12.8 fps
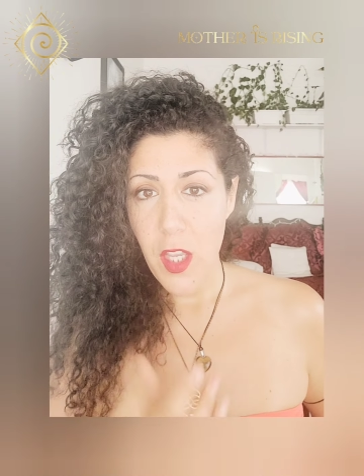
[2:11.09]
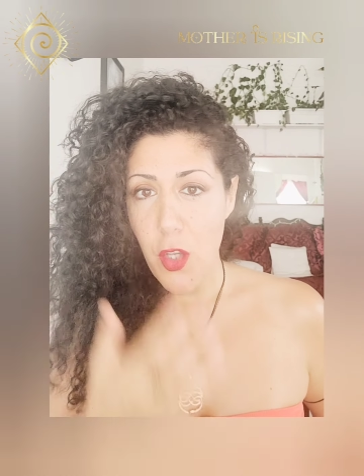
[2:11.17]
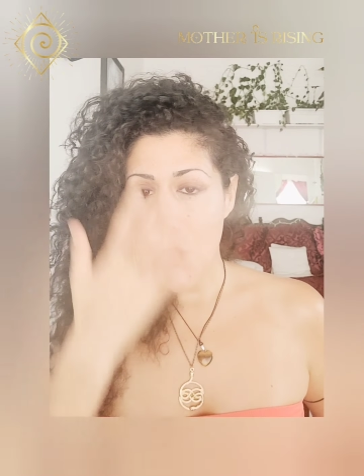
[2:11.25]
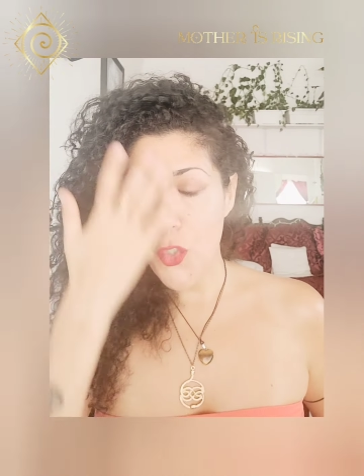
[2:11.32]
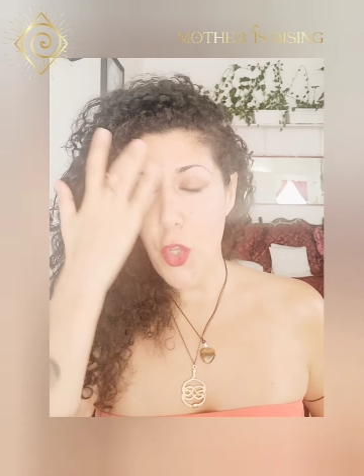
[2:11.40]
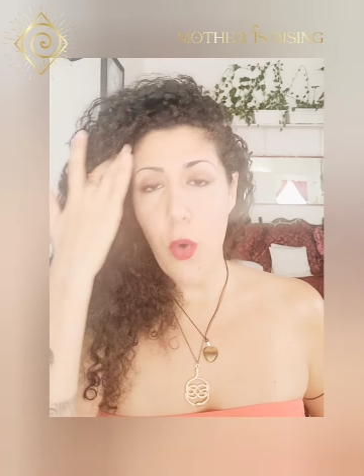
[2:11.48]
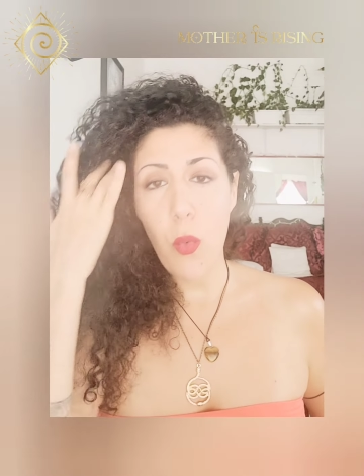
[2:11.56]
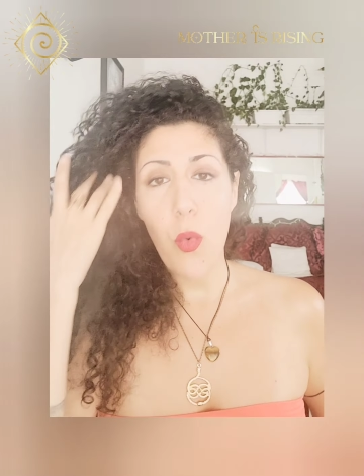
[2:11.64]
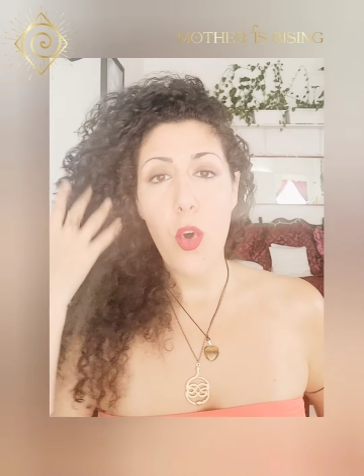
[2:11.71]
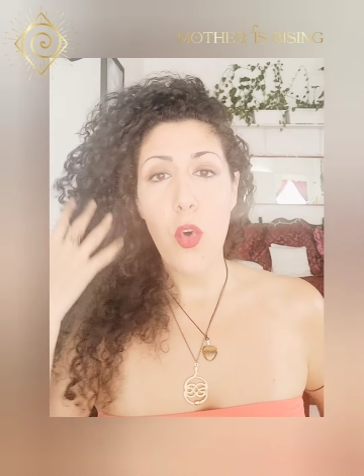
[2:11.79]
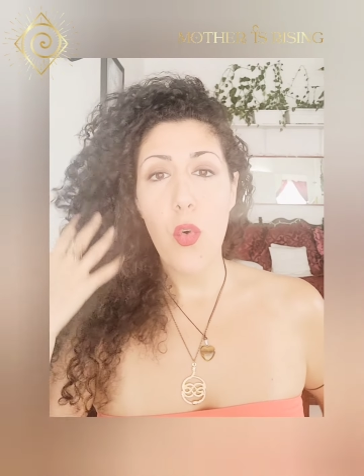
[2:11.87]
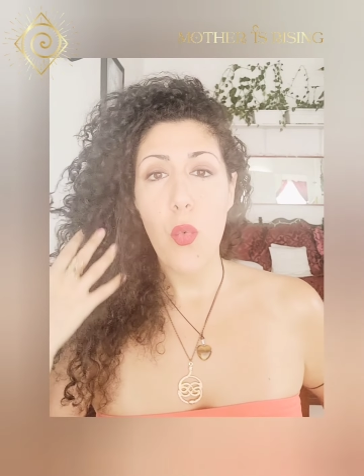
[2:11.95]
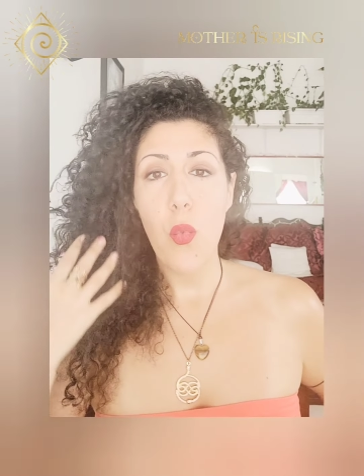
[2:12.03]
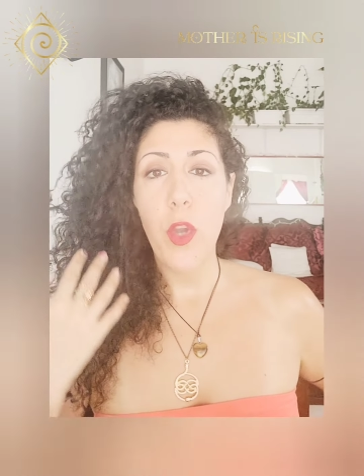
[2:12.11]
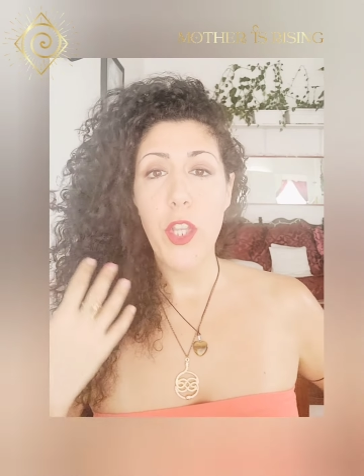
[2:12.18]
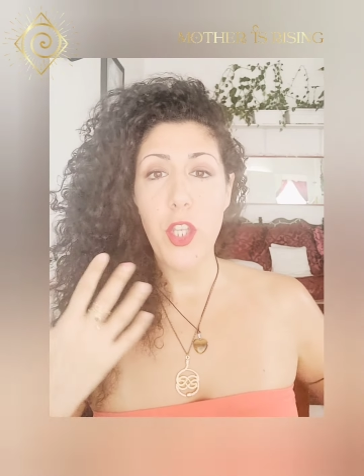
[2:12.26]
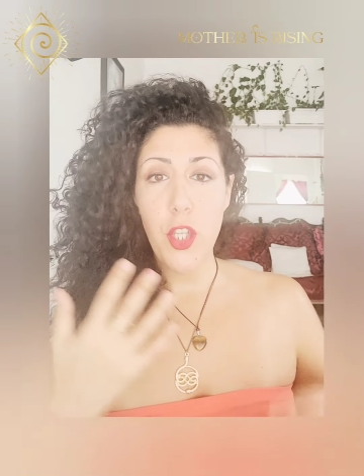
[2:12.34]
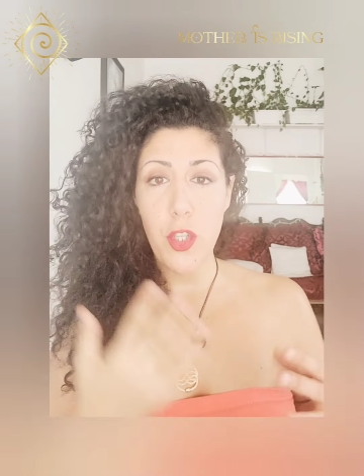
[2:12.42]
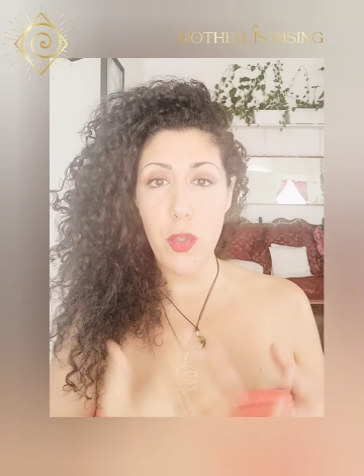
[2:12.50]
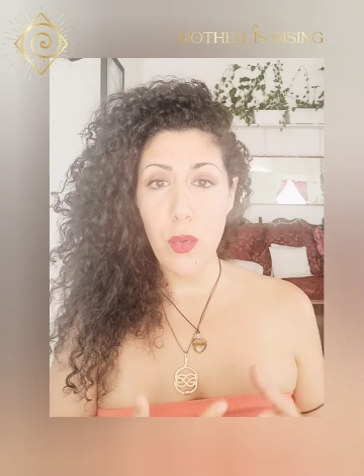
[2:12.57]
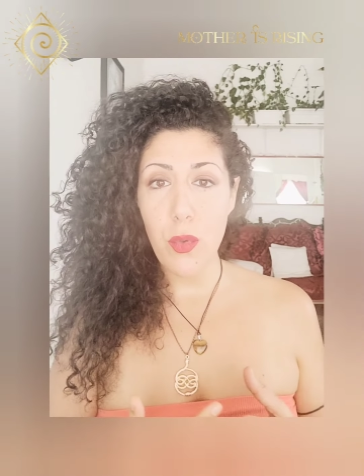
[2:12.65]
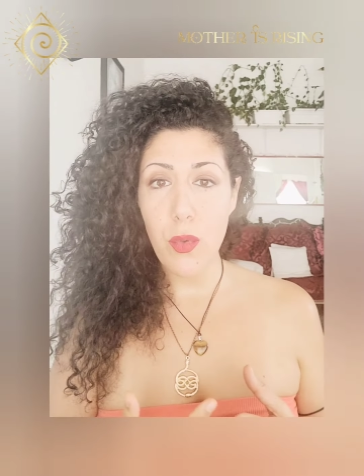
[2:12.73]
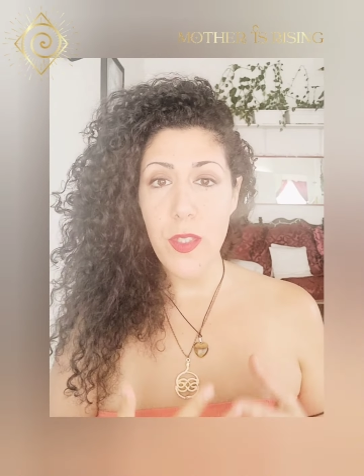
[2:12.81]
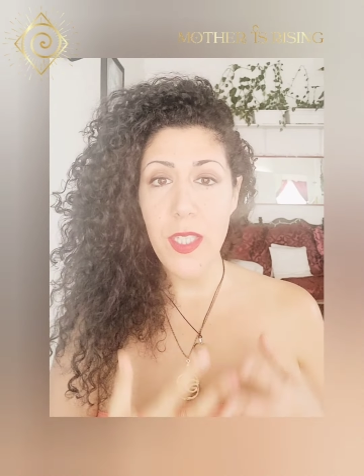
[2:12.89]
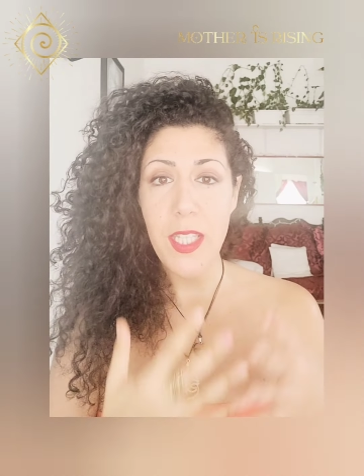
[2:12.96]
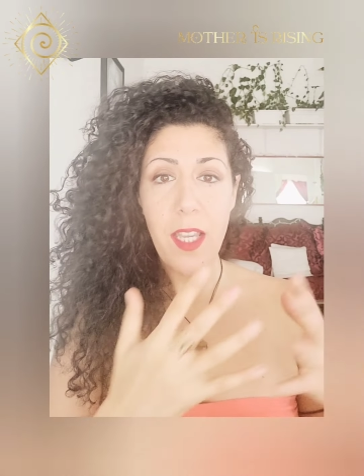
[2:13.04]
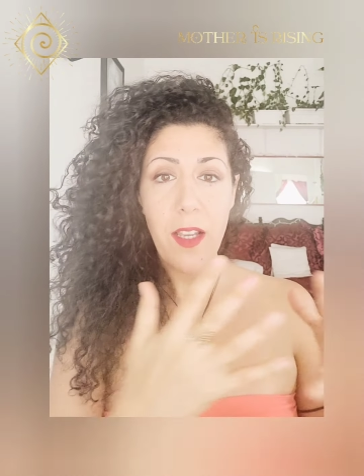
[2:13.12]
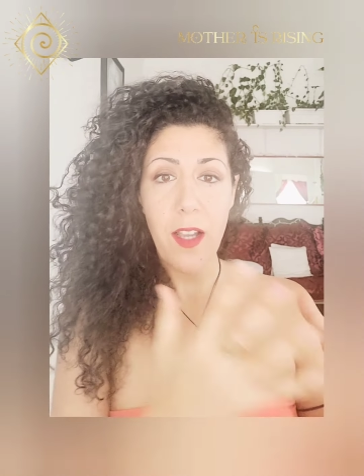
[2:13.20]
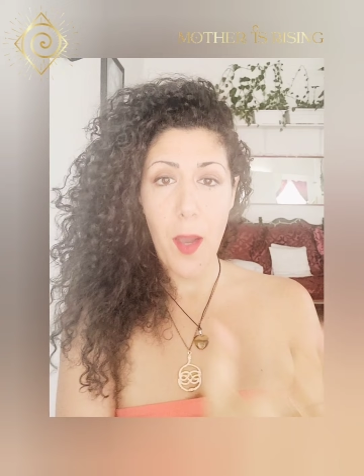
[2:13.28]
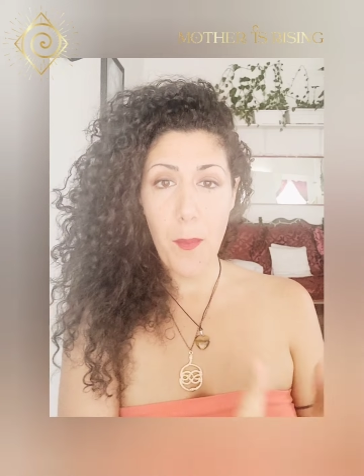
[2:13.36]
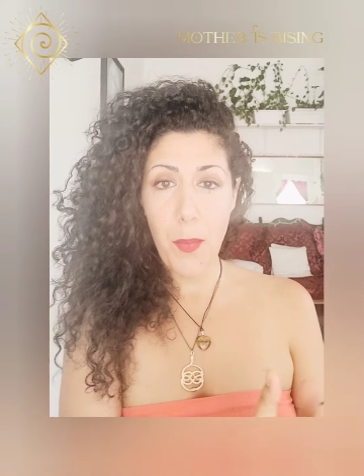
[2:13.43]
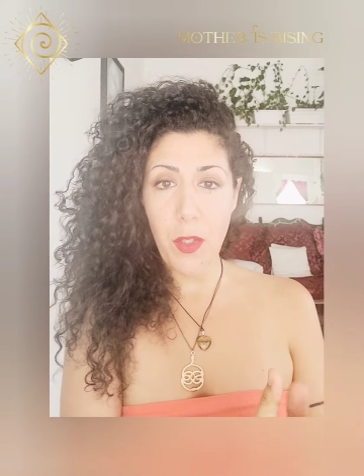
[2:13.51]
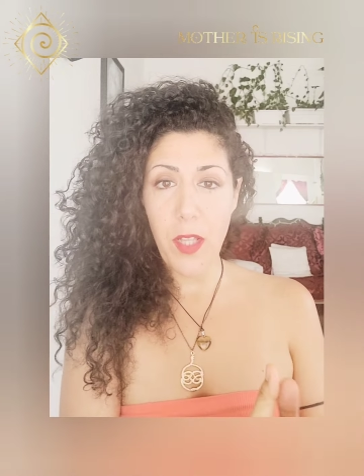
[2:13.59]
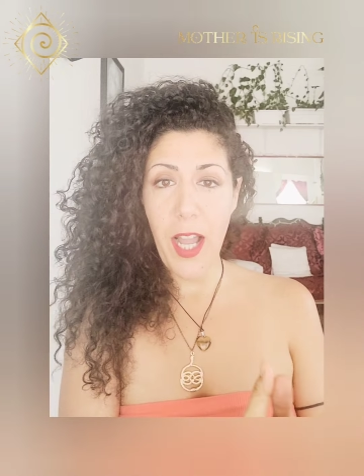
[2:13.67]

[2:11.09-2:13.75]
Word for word: So when you see a couple,